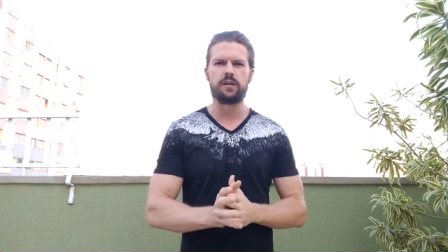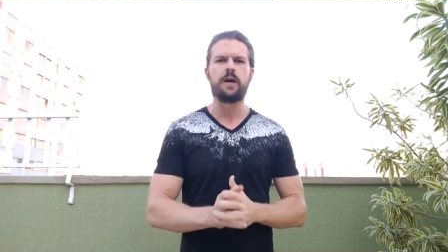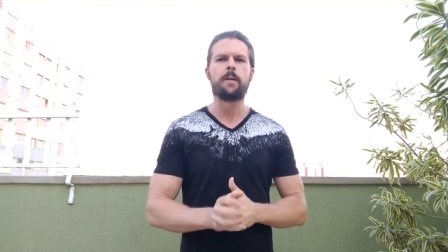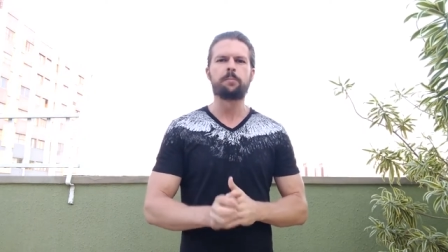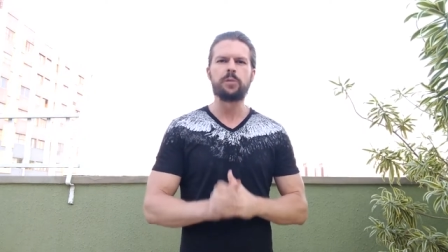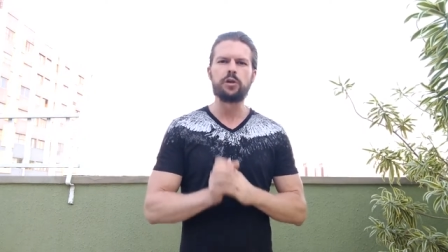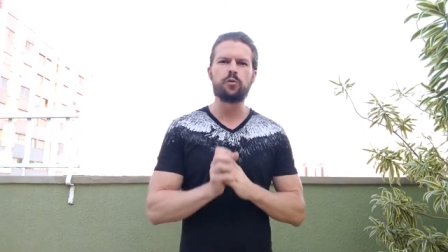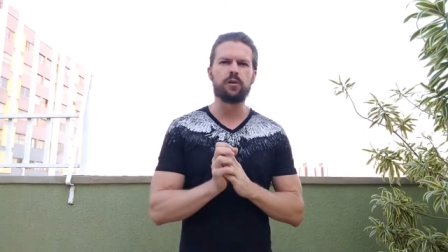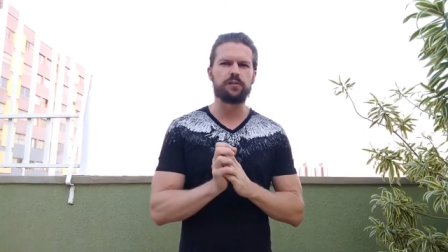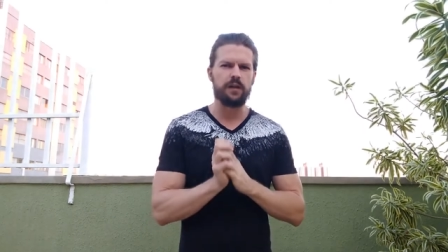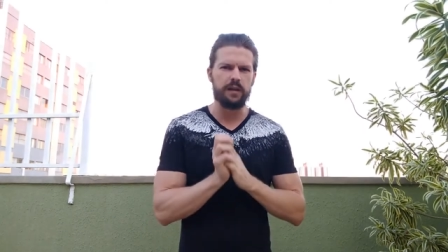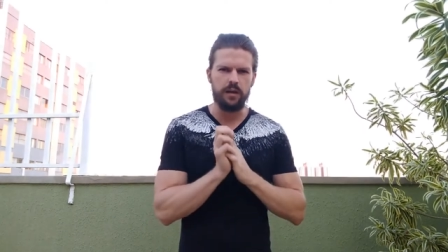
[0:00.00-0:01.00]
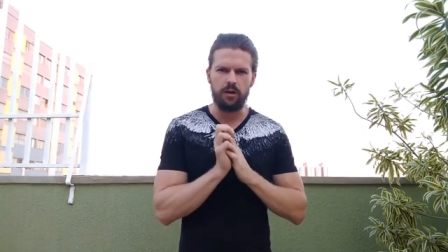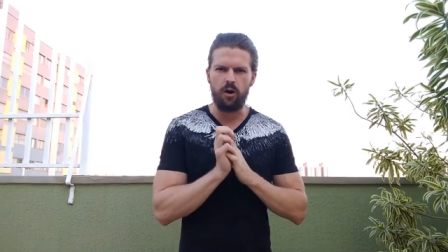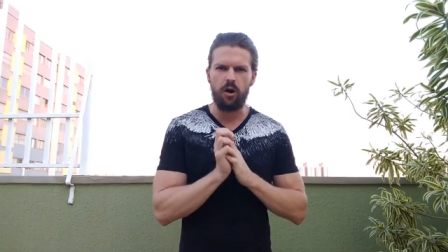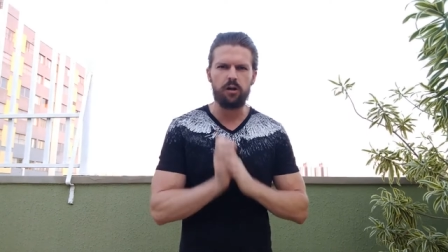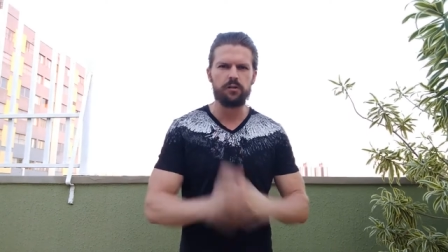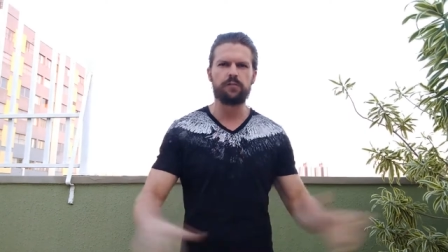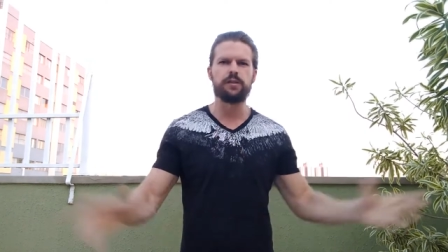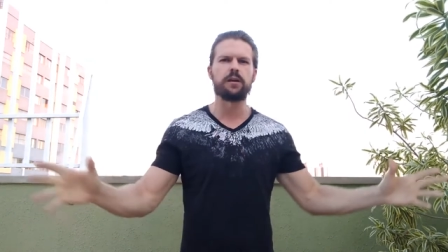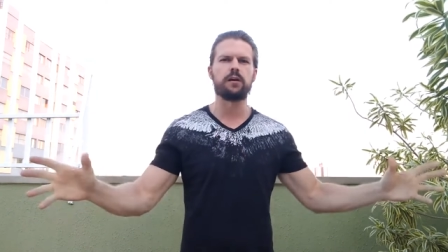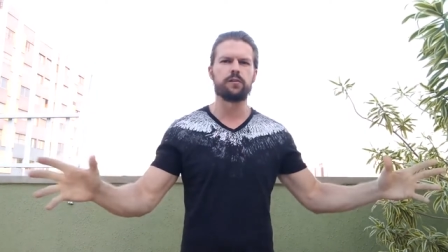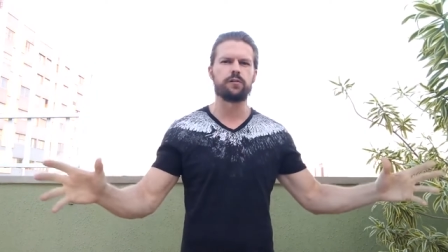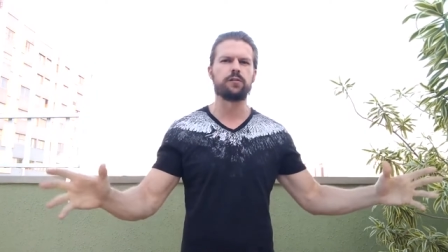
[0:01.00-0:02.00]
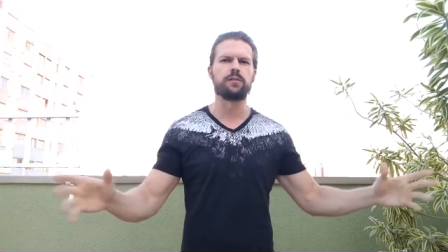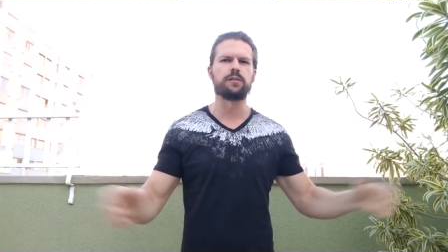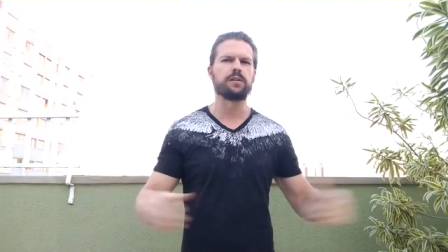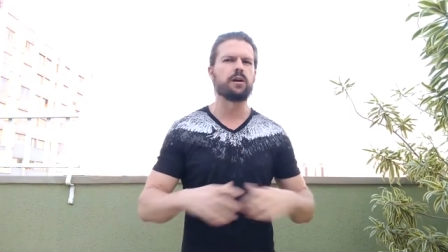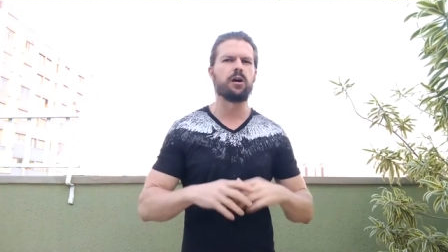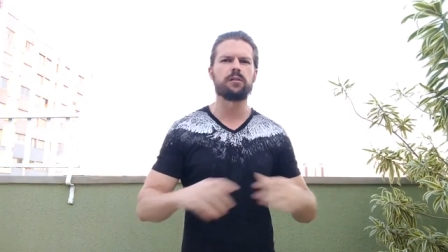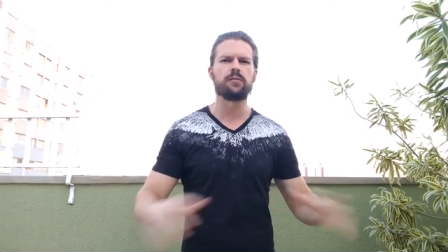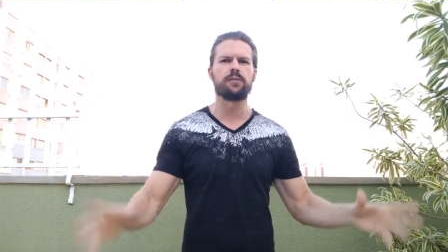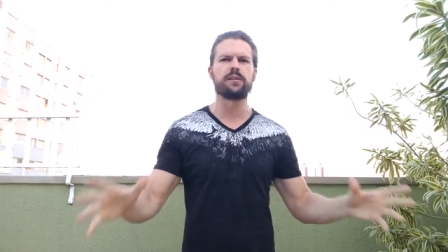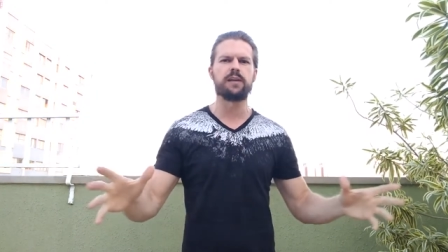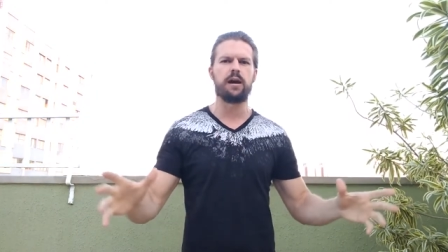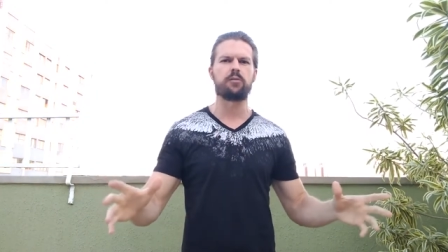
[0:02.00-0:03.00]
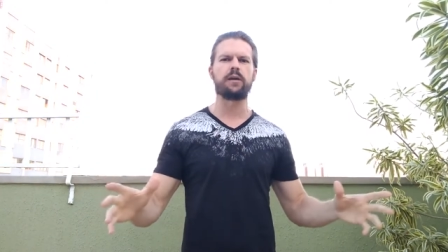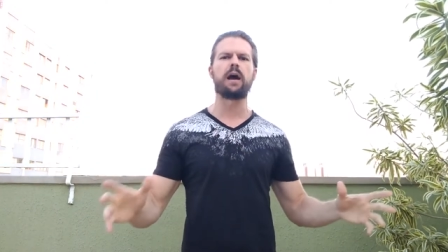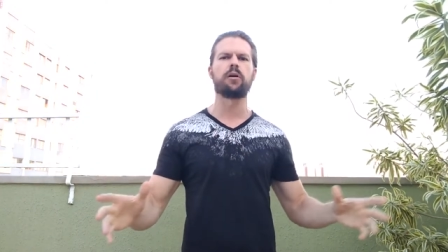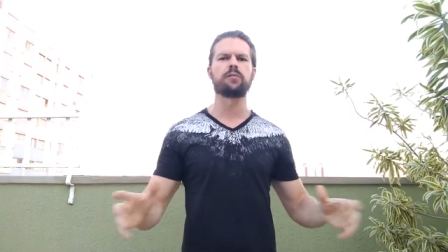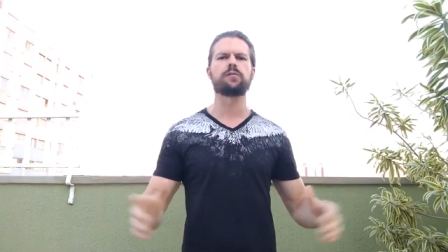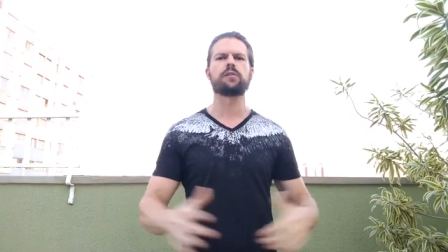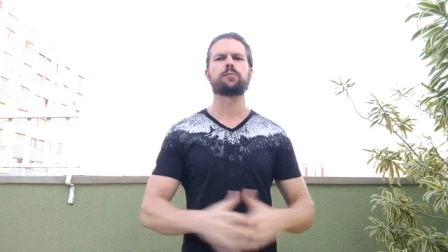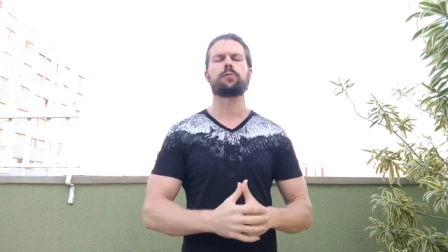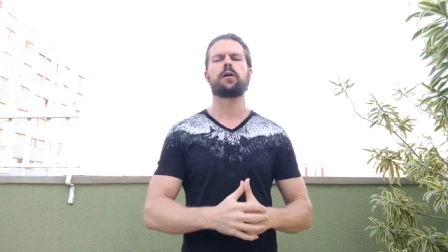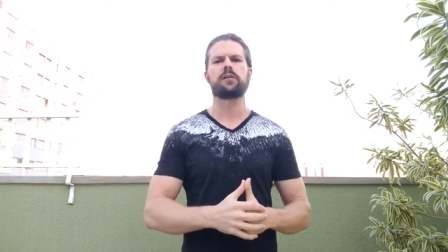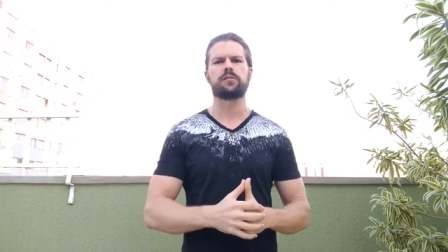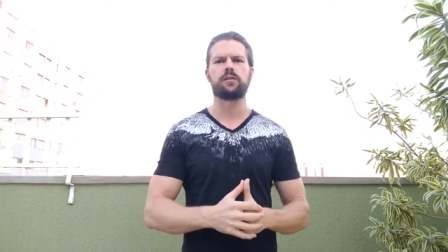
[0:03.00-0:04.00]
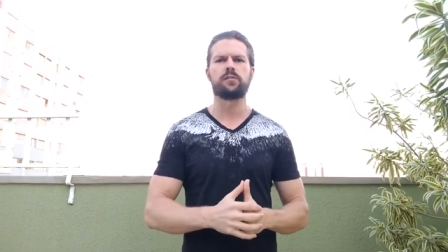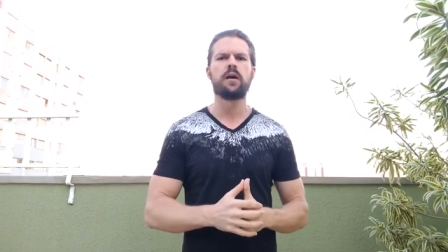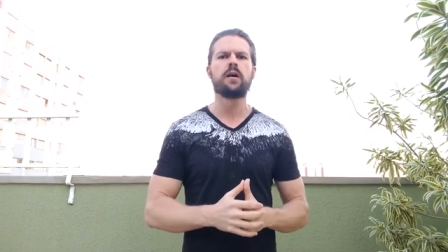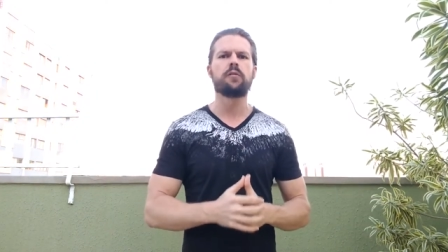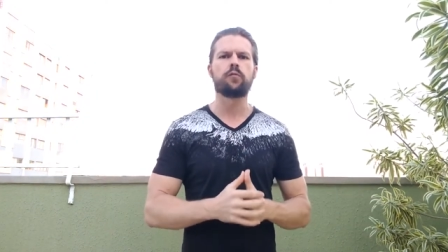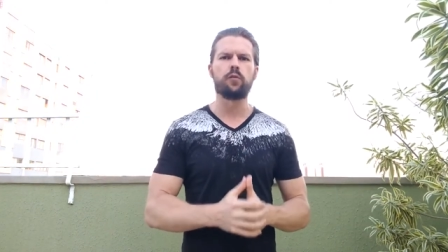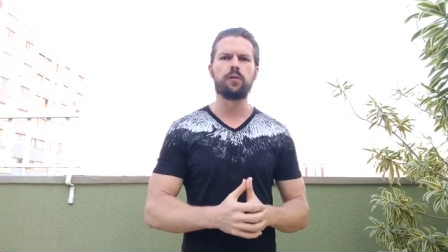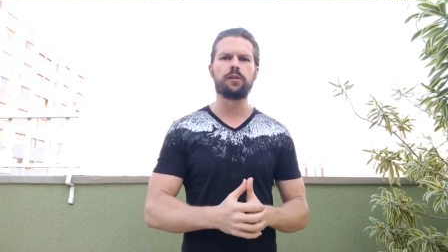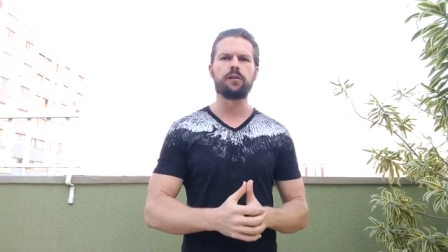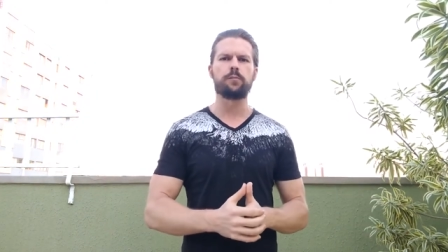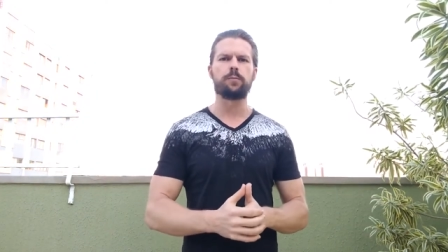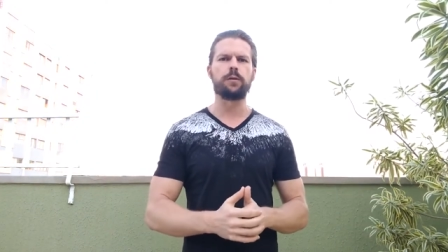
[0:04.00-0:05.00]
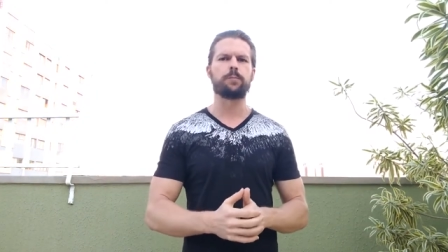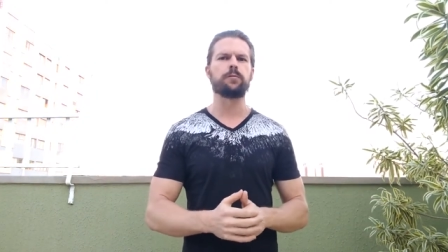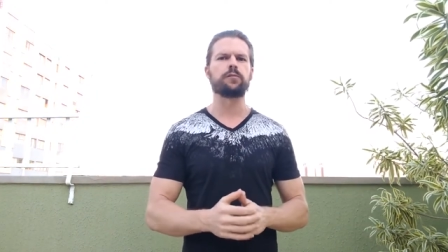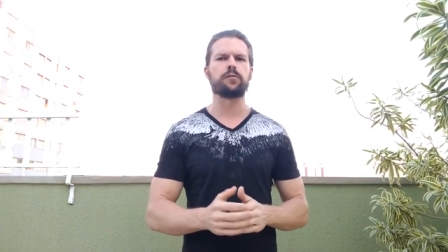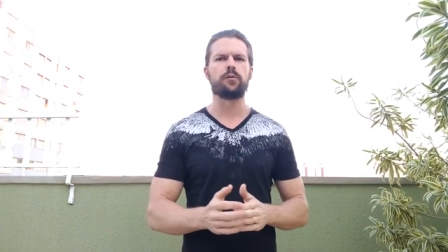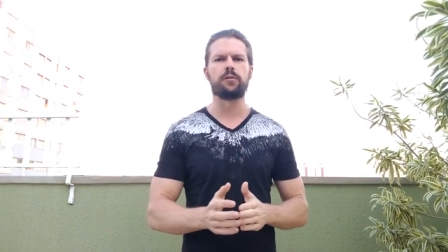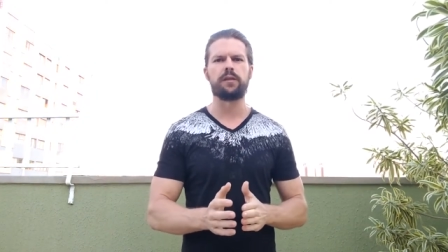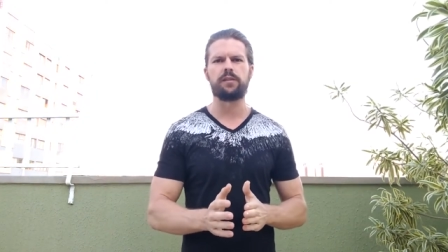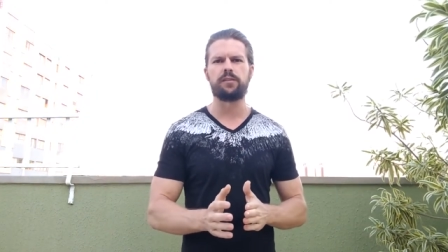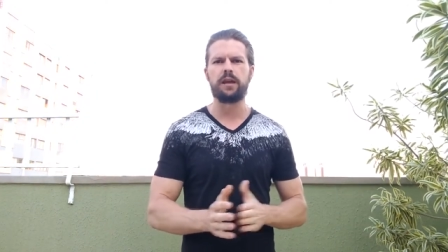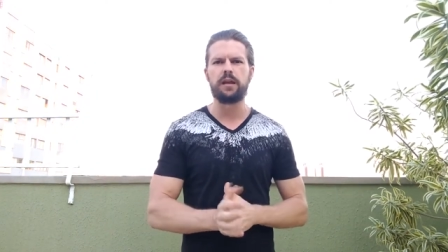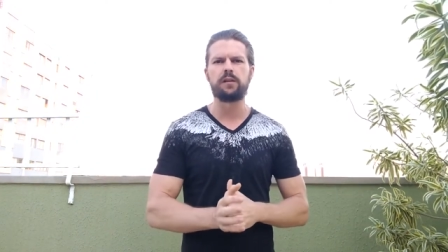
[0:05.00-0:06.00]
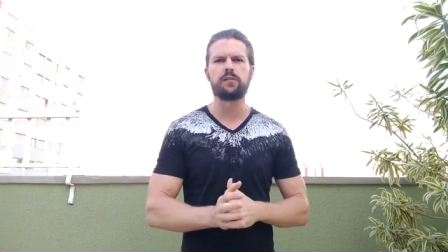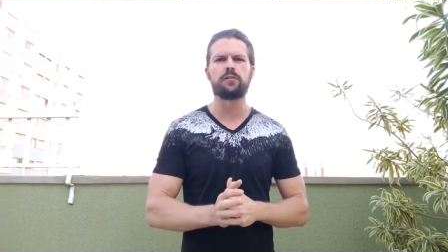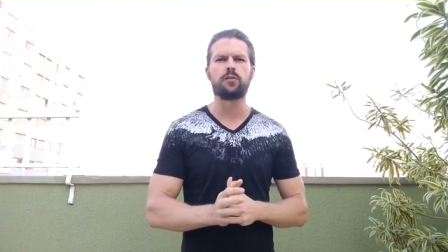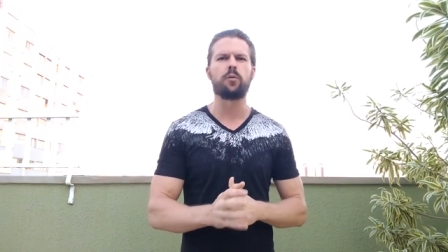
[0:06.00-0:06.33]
you are taking all of the uncertainty, all of the doubt out of this process for these people so that they don't